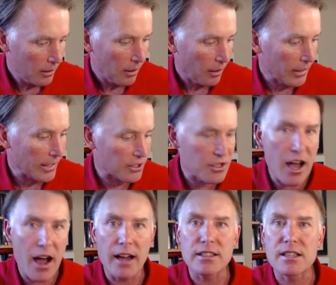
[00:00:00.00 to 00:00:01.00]
Let's
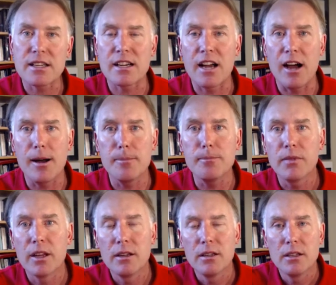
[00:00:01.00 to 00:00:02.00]
not succumb
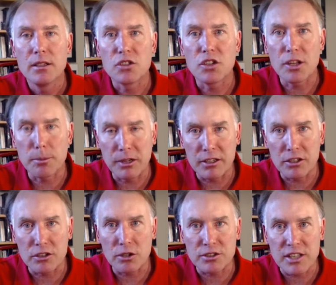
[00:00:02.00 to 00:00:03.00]
to the
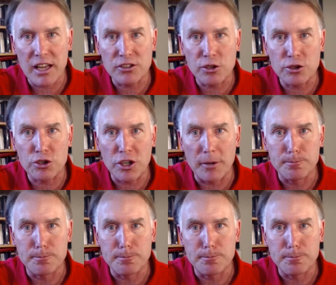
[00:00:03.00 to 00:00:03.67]
political censorship,